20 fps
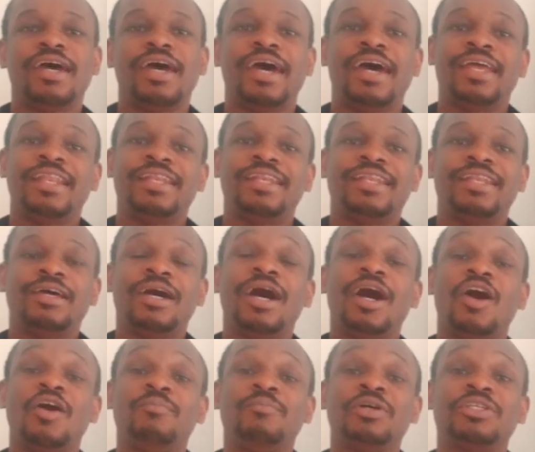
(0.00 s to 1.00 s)
and
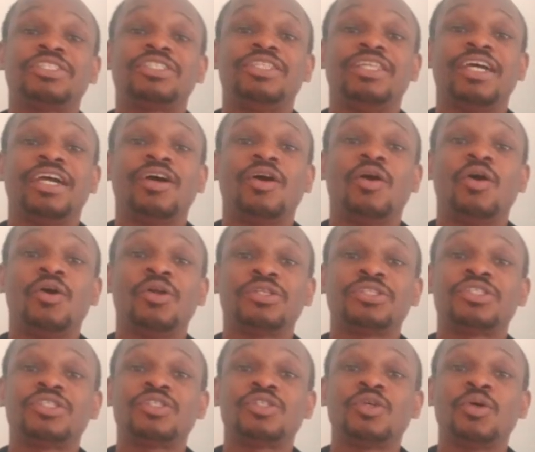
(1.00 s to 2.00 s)
how much they're
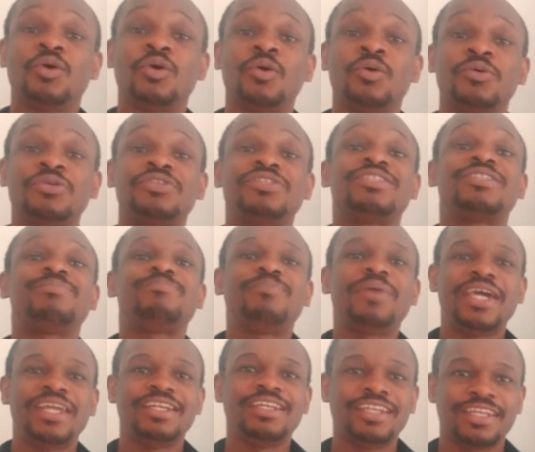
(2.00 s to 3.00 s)
also
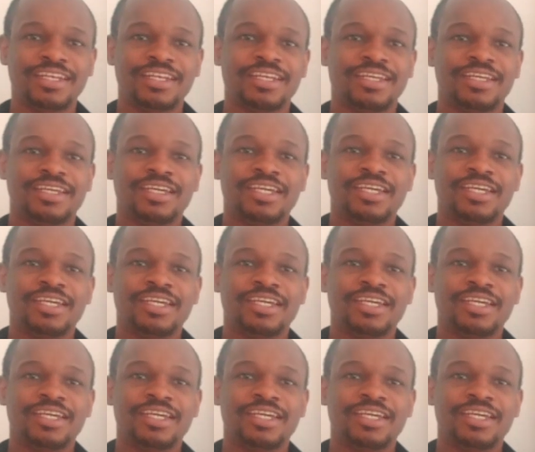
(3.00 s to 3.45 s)
spending.